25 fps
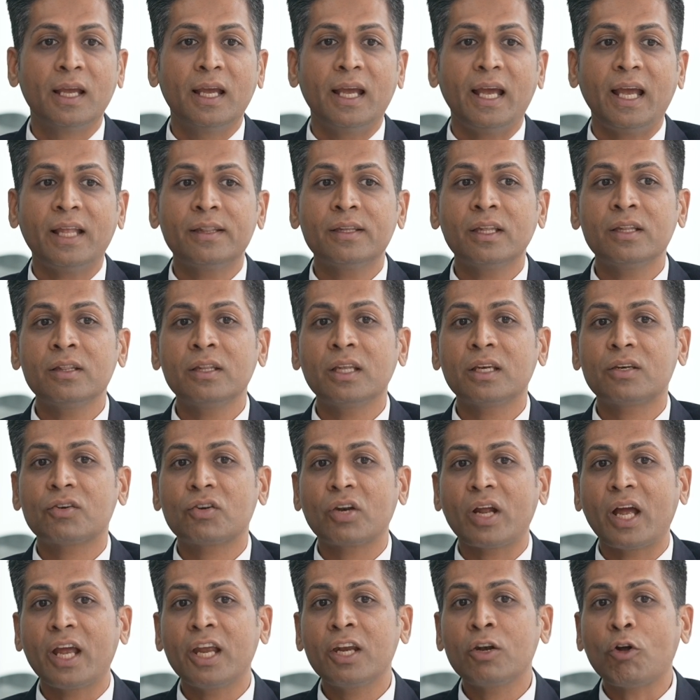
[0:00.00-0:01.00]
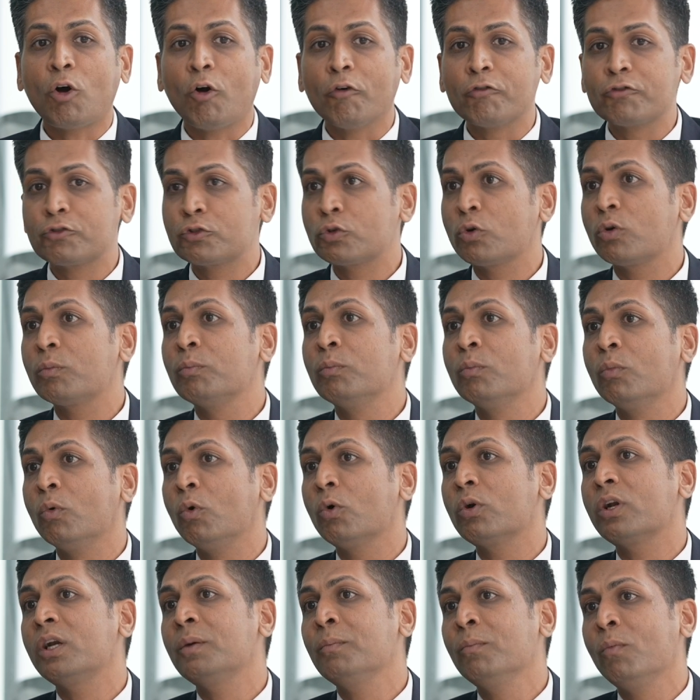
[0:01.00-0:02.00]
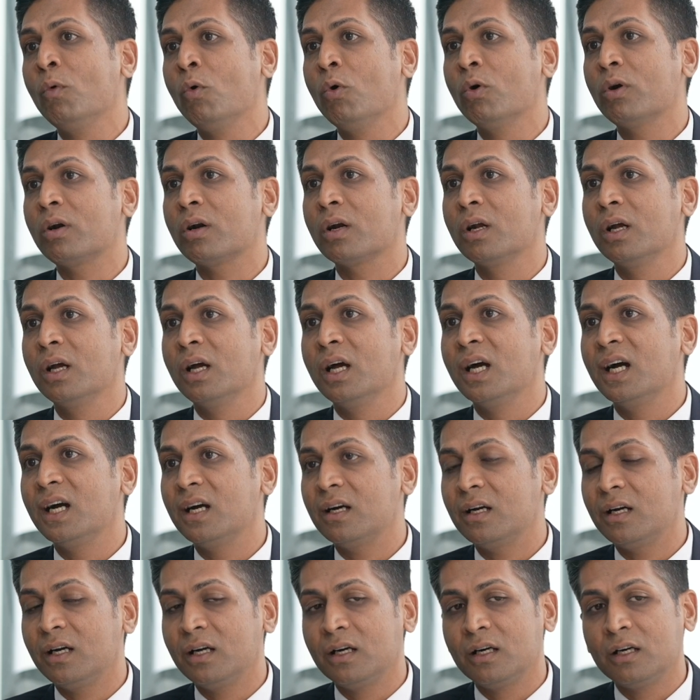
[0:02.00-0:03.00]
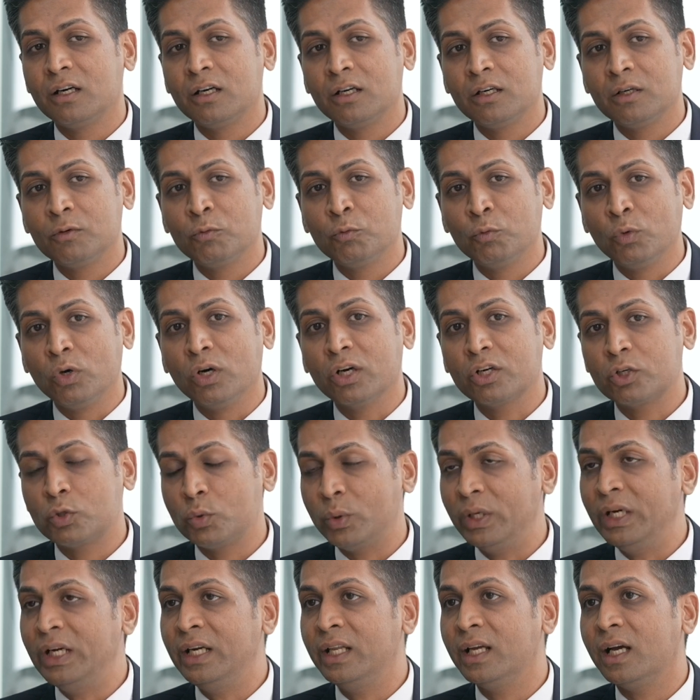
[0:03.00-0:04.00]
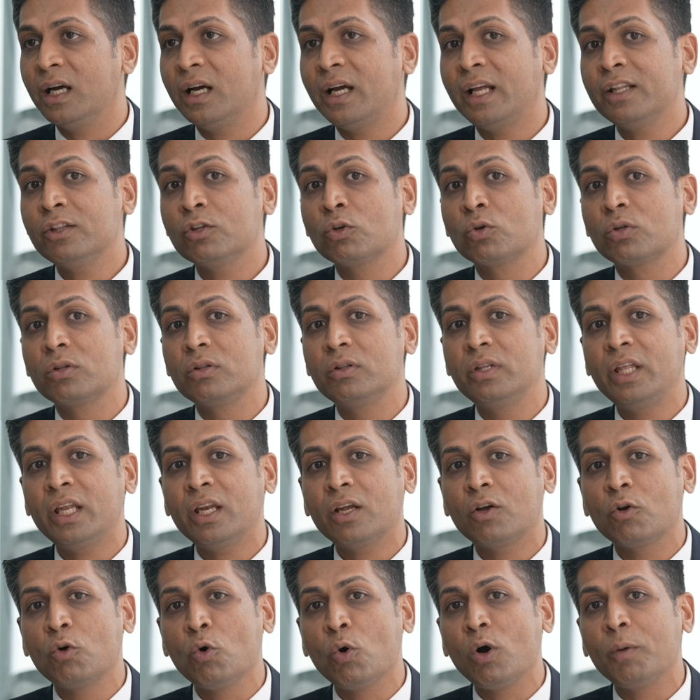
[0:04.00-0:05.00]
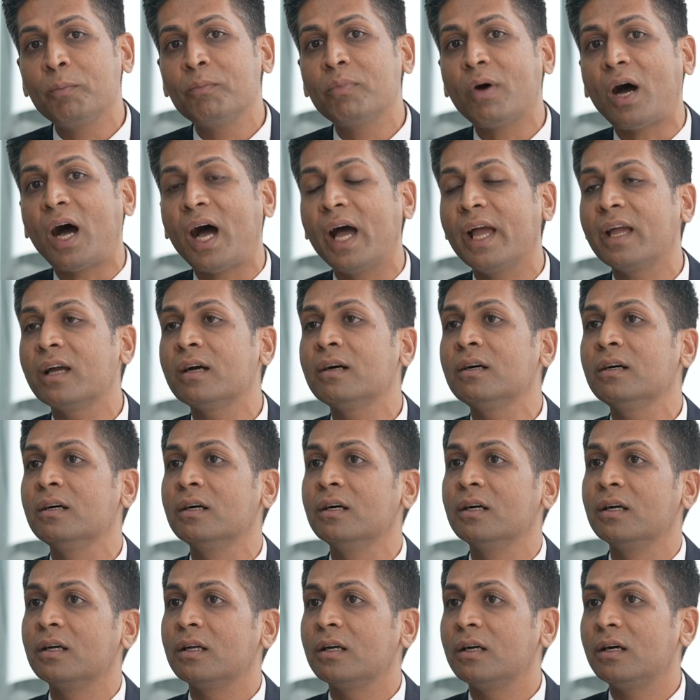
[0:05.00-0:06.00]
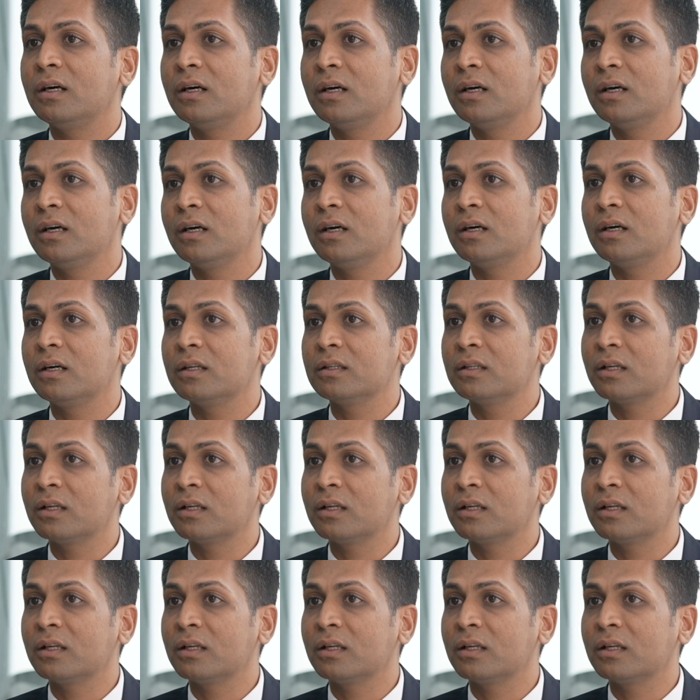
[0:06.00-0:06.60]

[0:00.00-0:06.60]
And then they try and offshore more and more work to India, and they go up higher in